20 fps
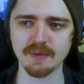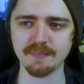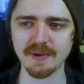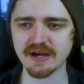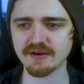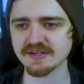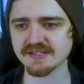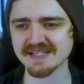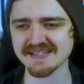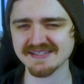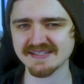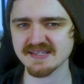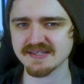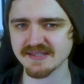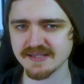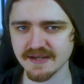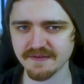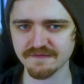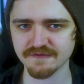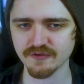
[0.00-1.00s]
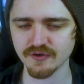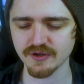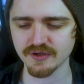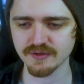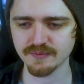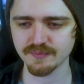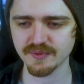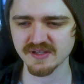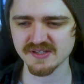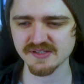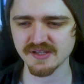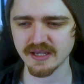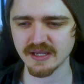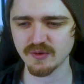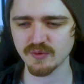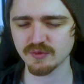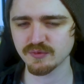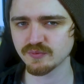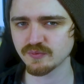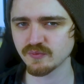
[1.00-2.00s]
where Barry says it's different, but it's like,
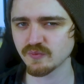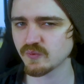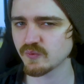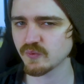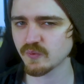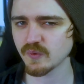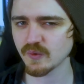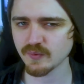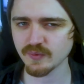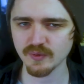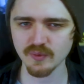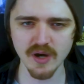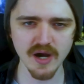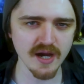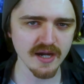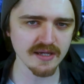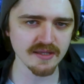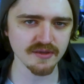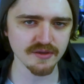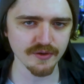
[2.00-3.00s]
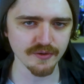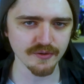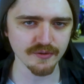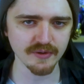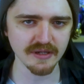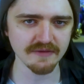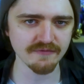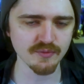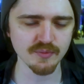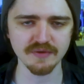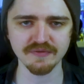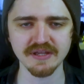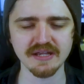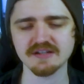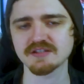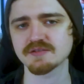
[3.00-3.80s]
well, why though? Even with the